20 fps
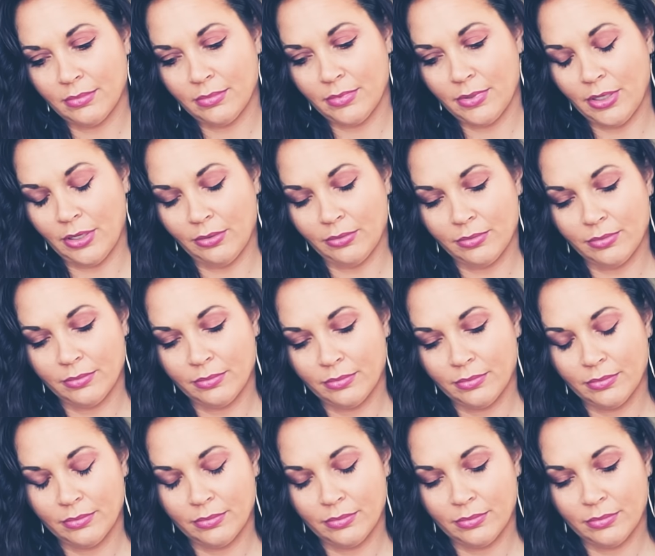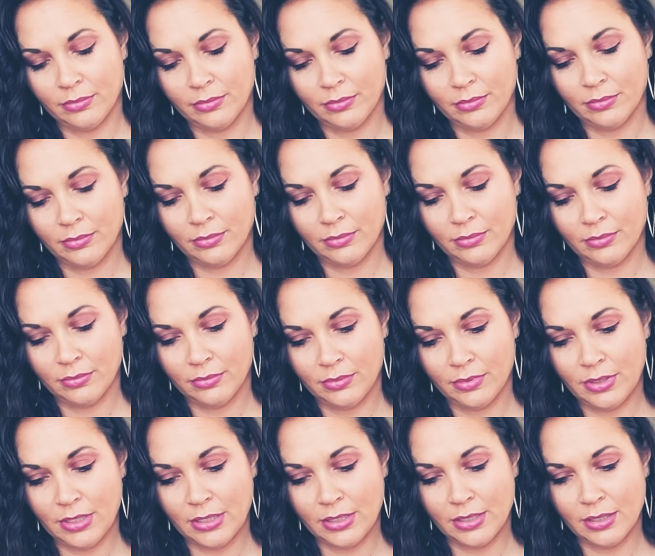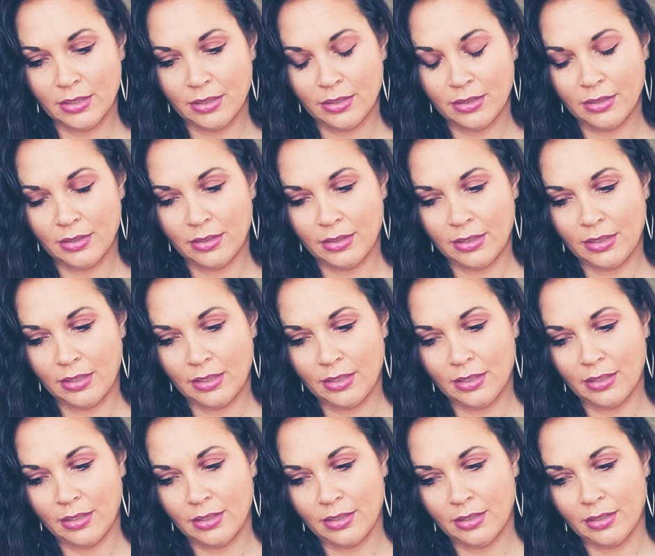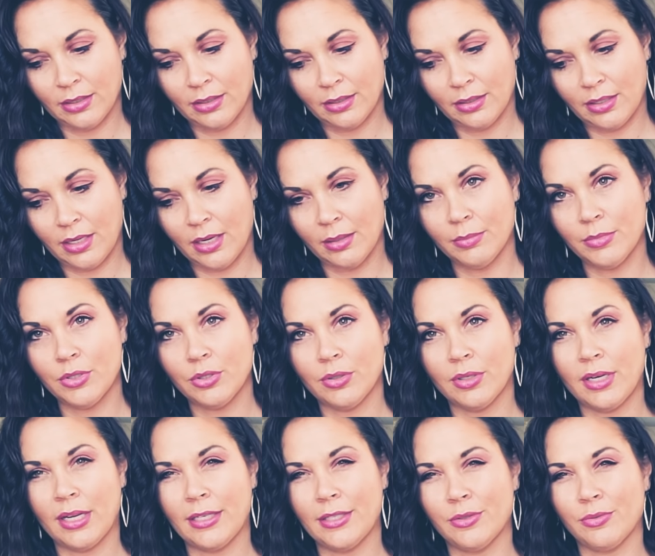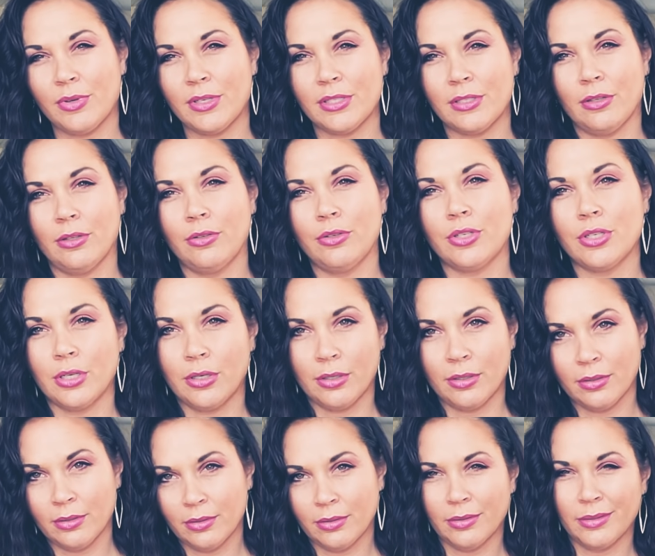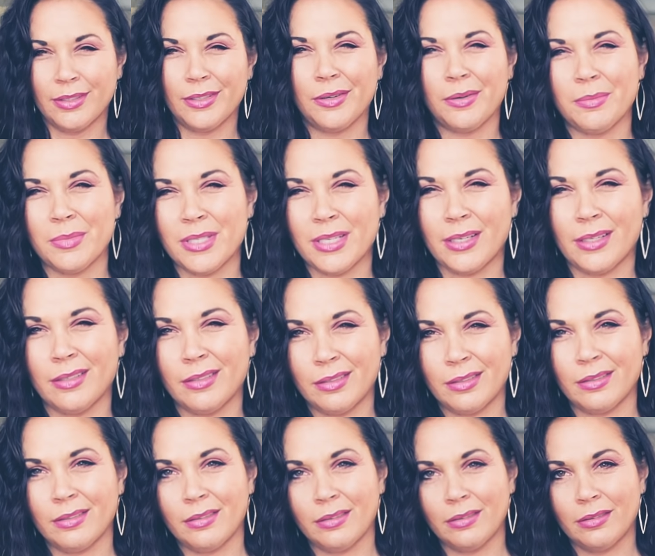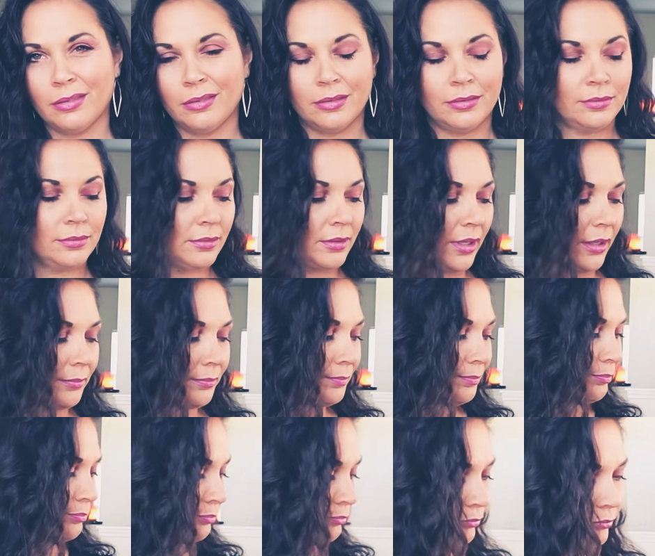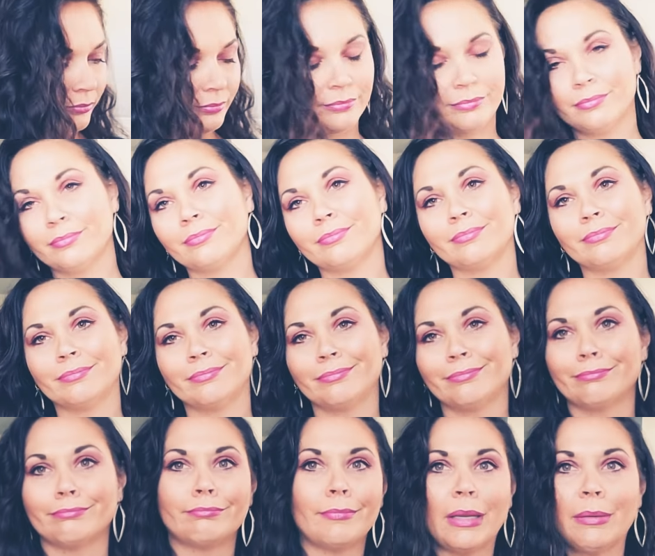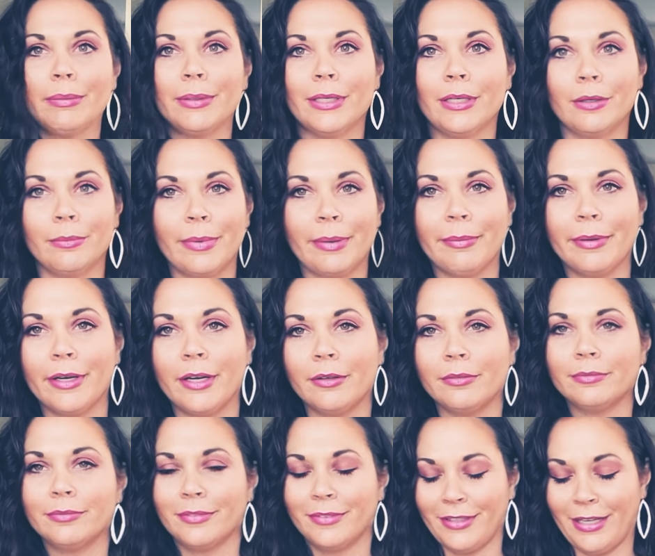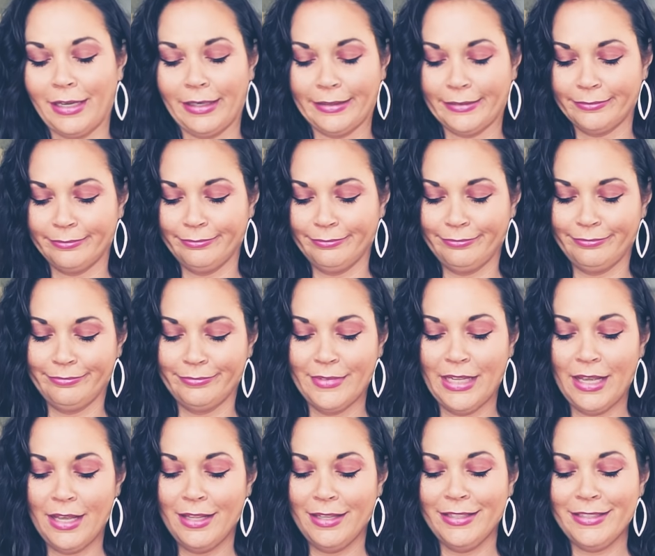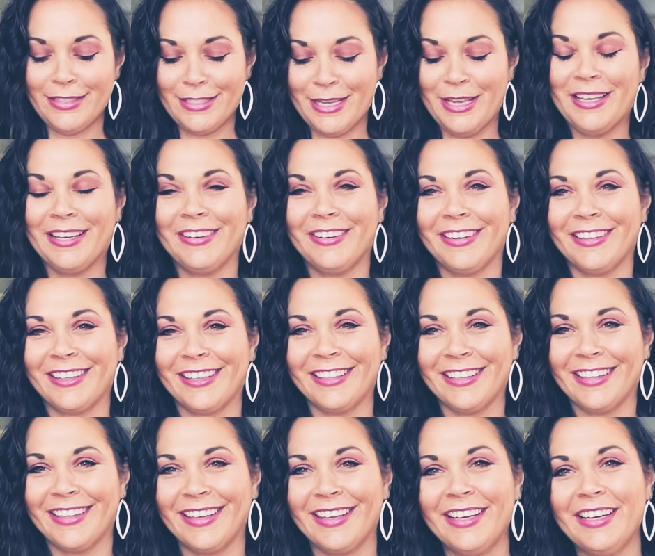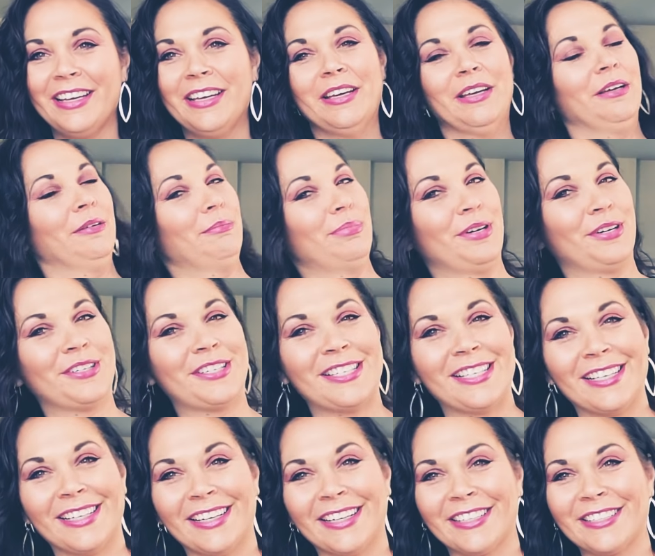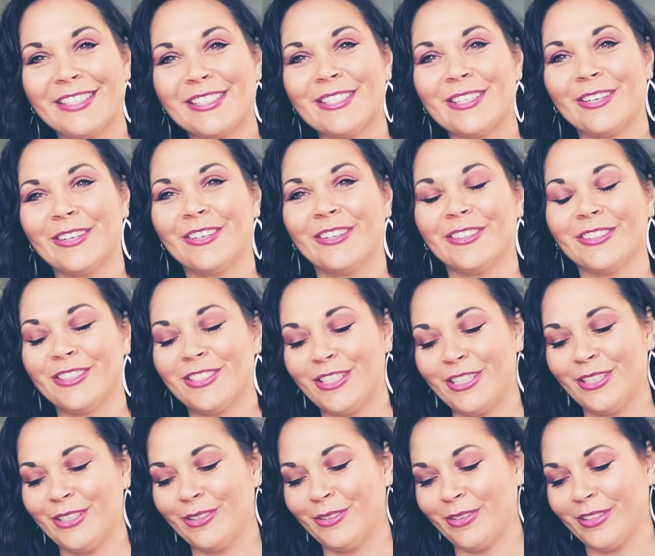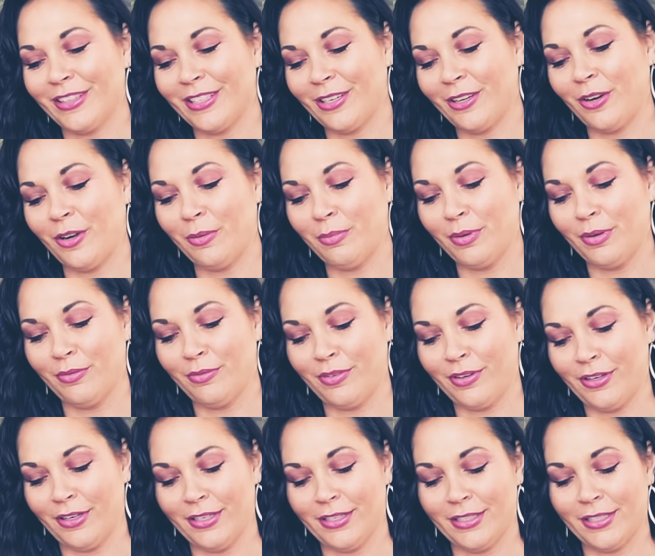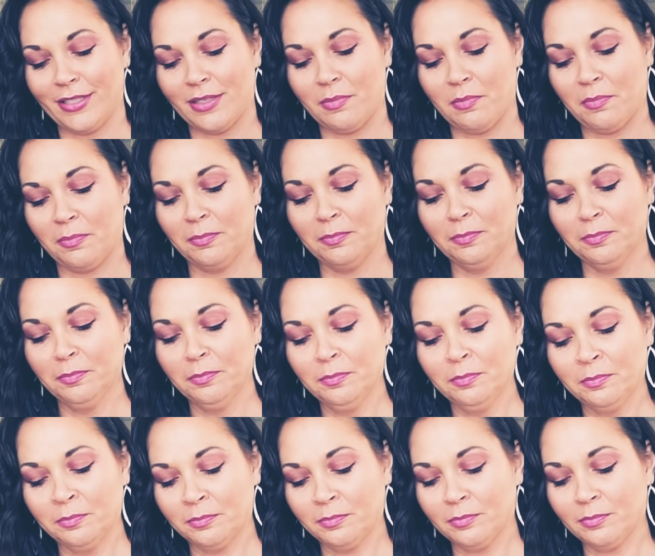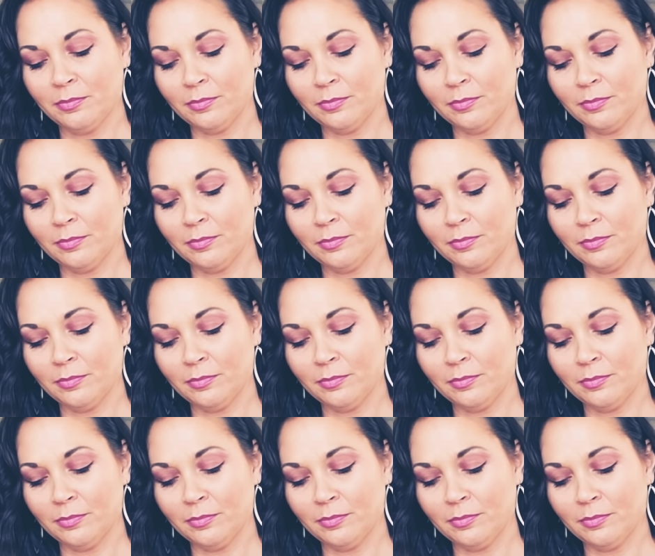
you know, doesn't come to a nice resolution. You know what I'm saying? Okay. Maybe you do, maybe you don't. I don't know. Let's see the person external to you, what their hope and fear is.